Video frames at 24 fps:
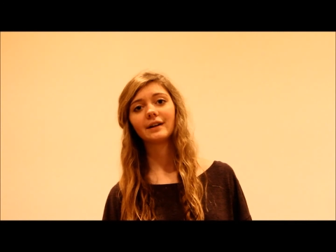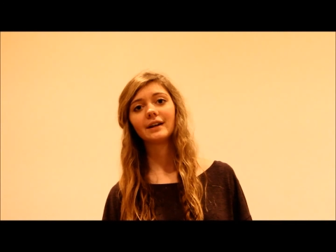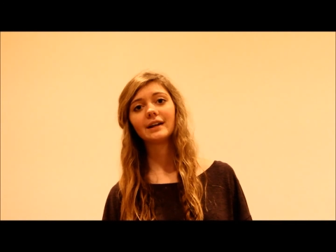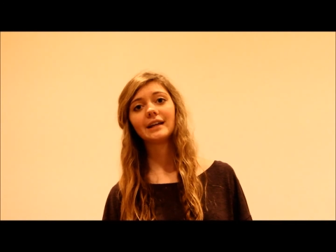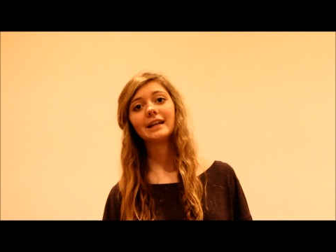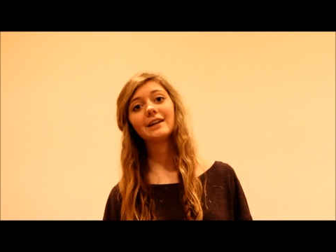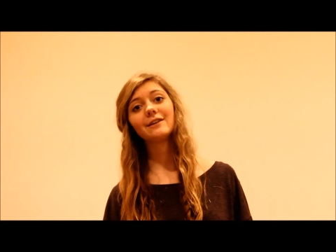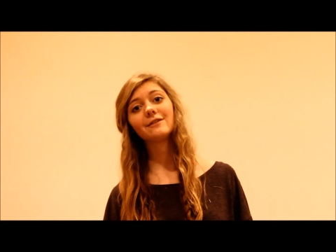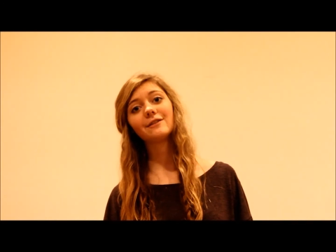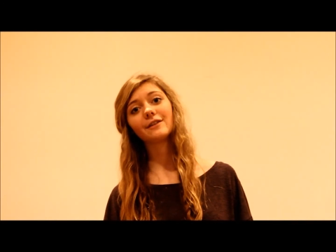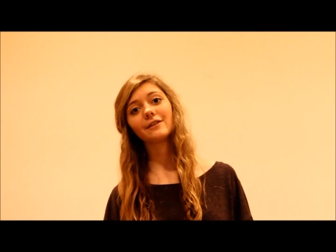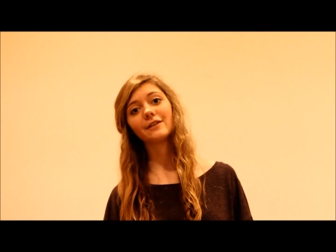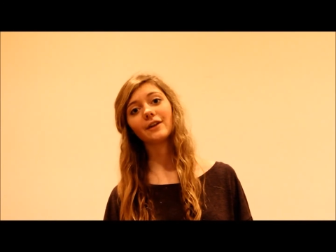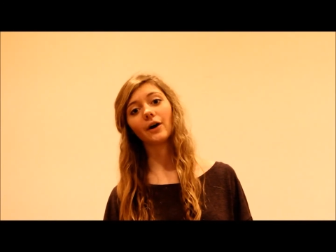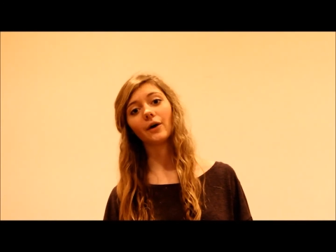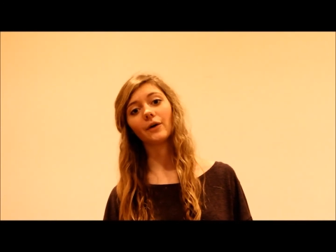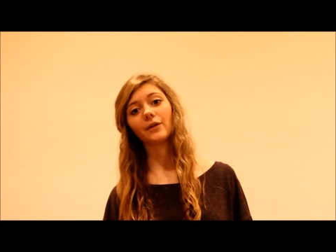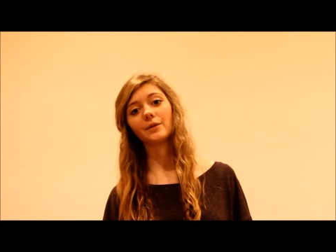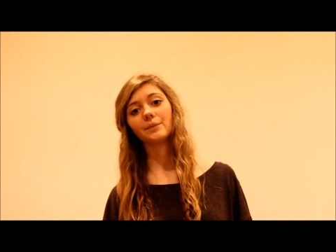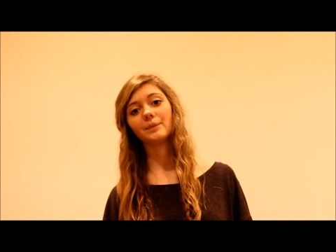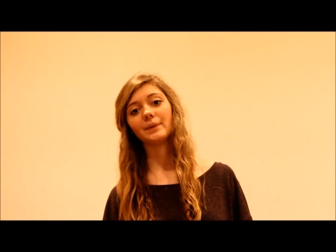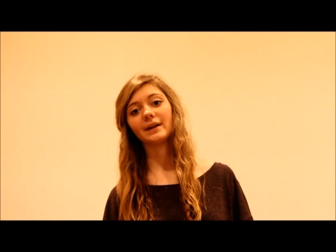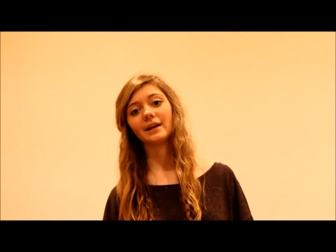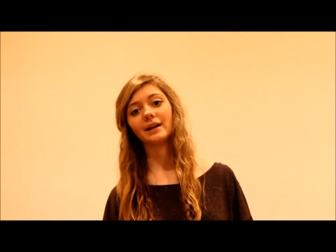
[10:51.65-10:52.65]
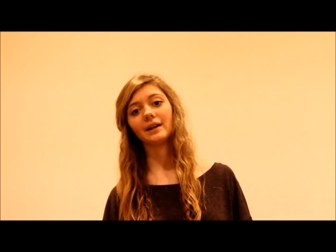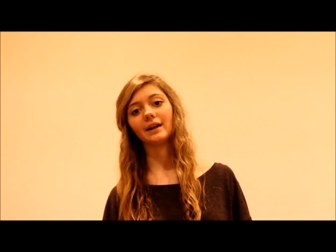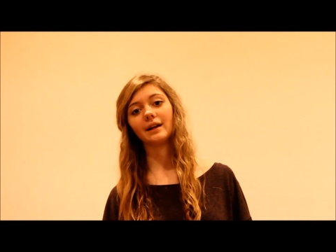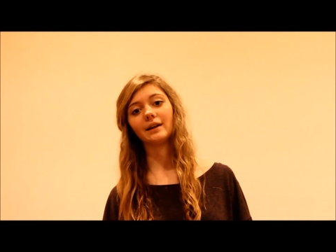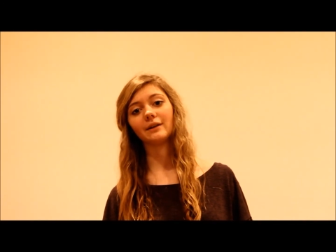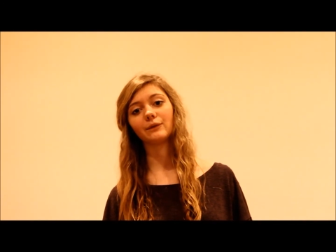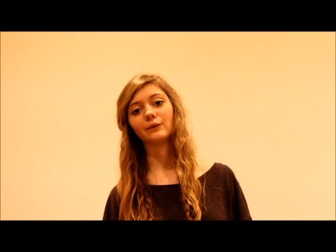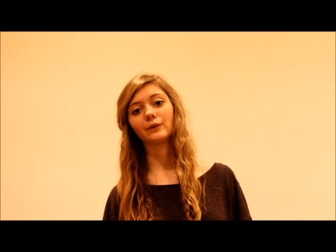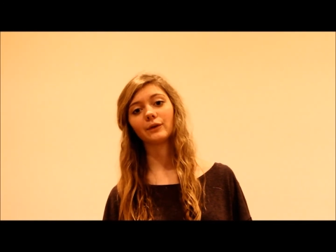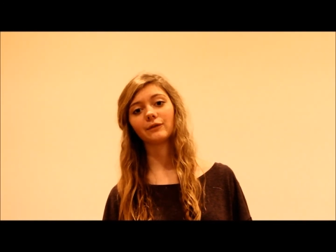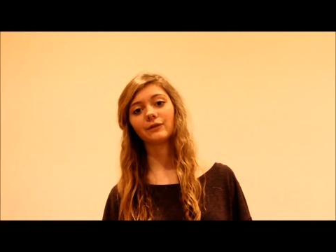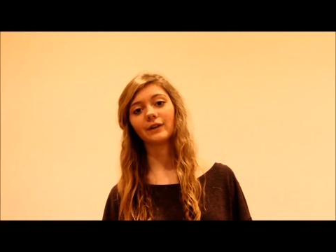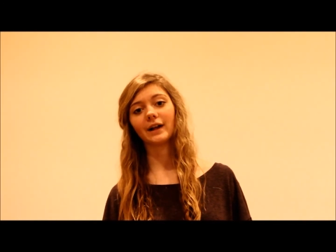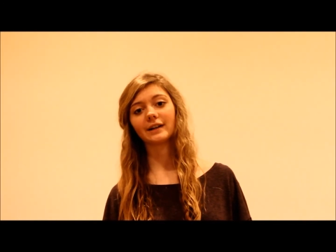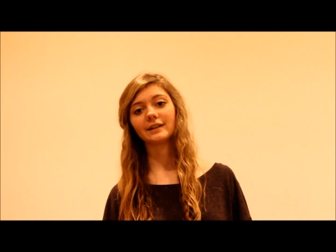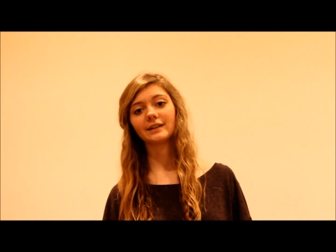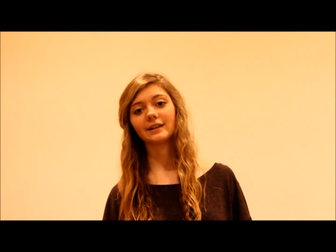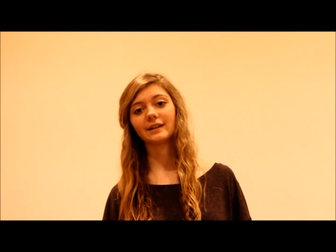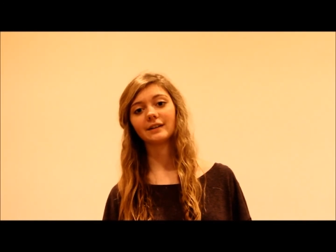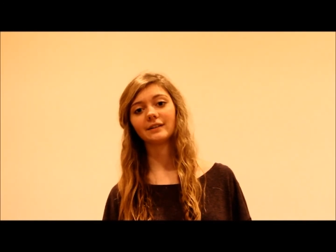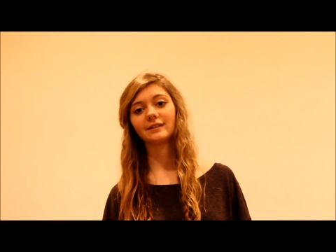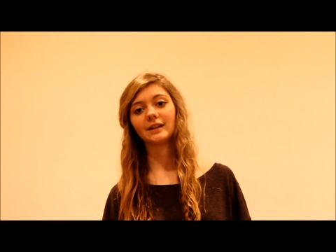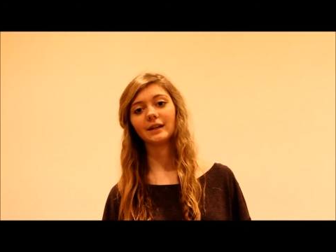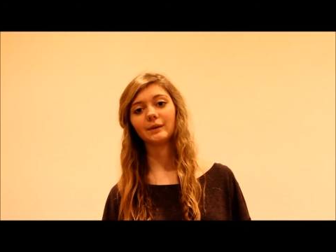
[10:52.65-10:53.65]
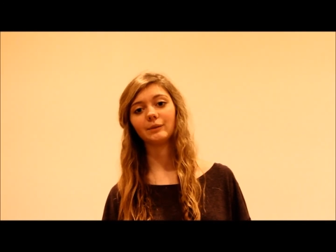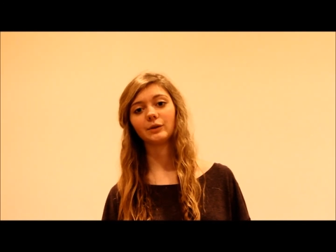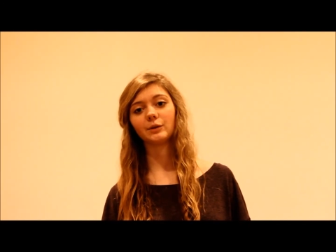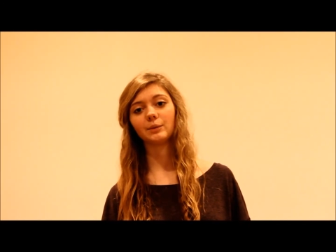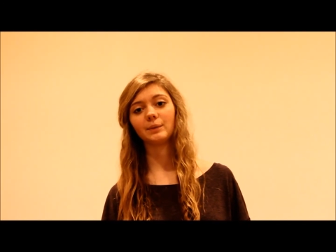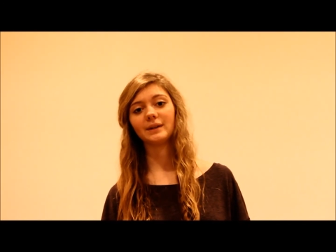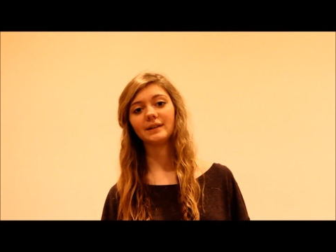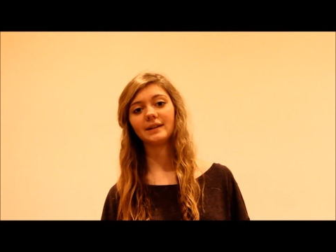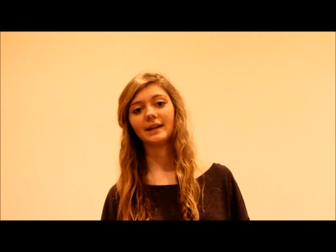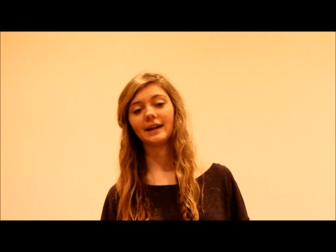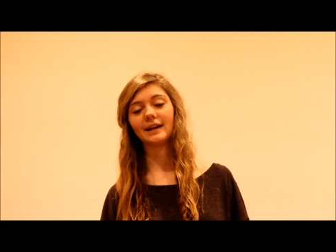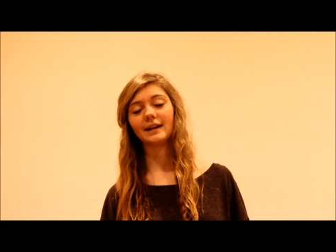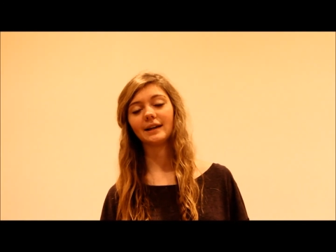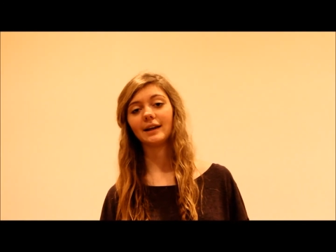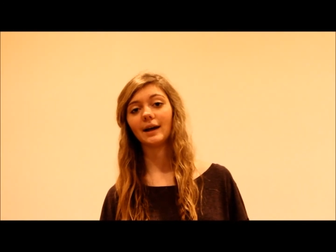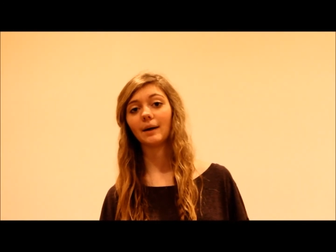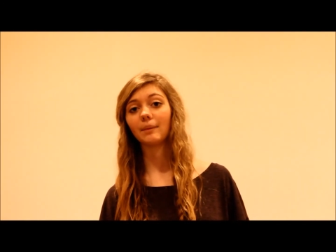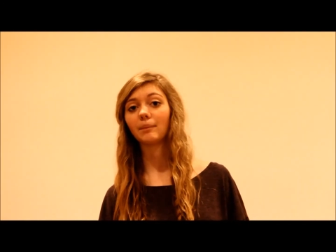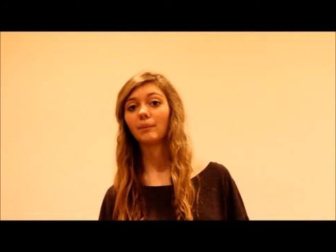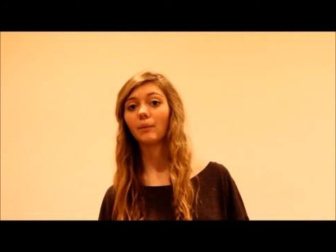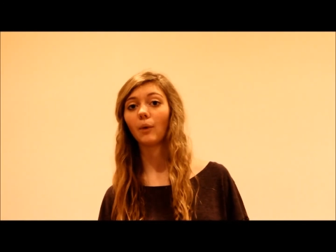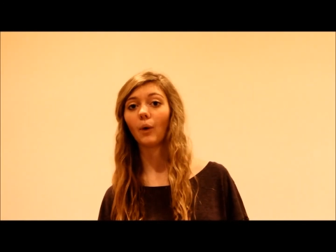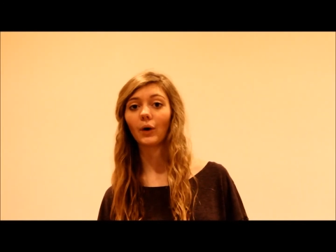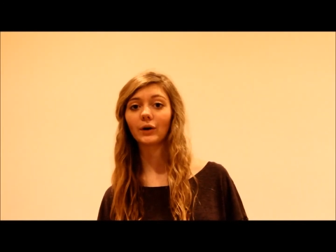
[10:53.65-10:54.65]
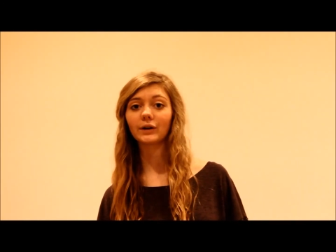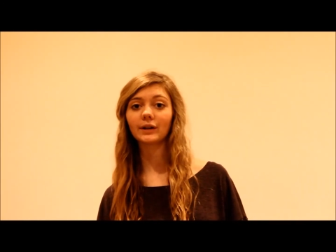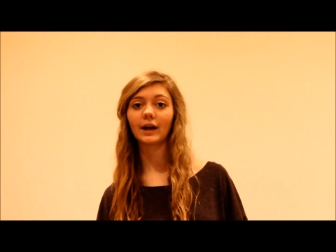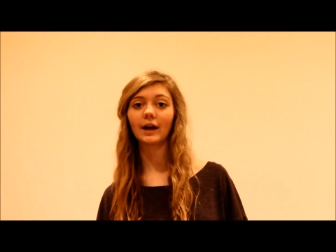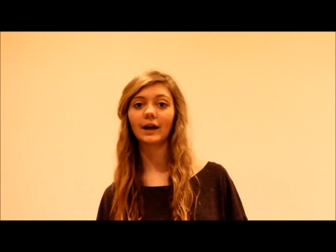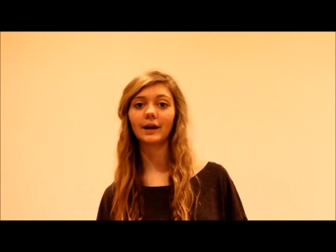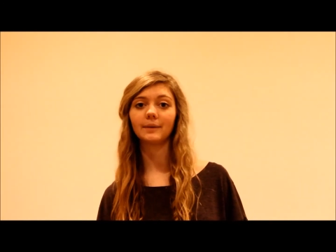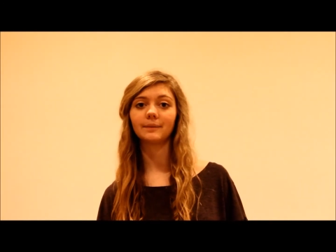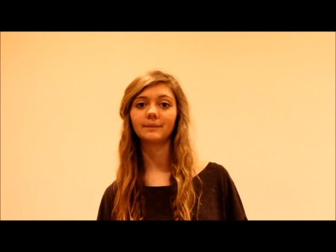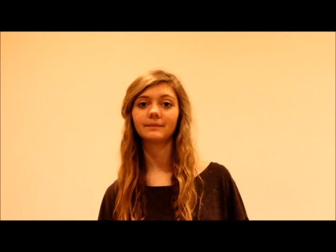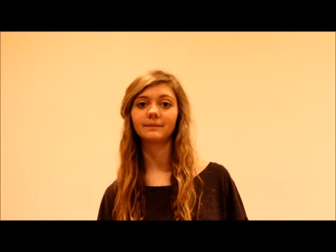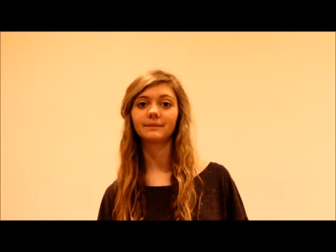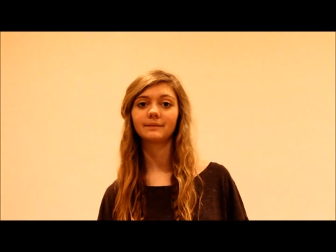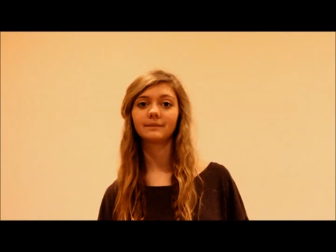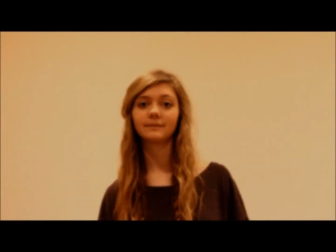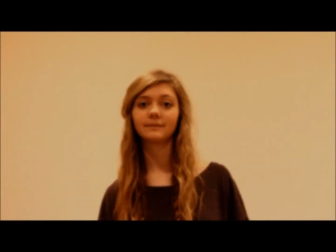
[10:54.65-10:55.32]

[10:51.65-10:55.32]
even though in the beginning reflecting seems to be taking up more time.